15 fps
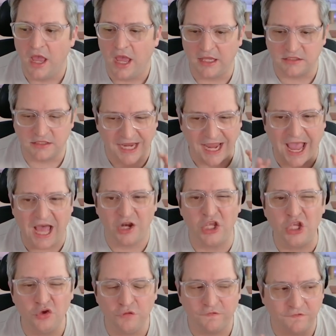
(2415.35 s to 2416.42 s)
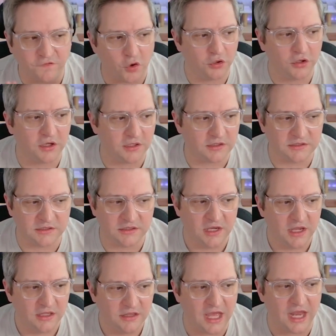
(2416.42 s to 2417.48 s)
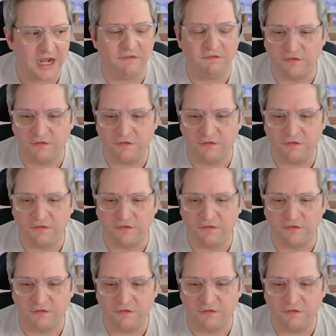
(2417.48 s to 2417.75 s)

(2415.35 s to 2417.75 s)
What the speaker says: It's like, how do you focus that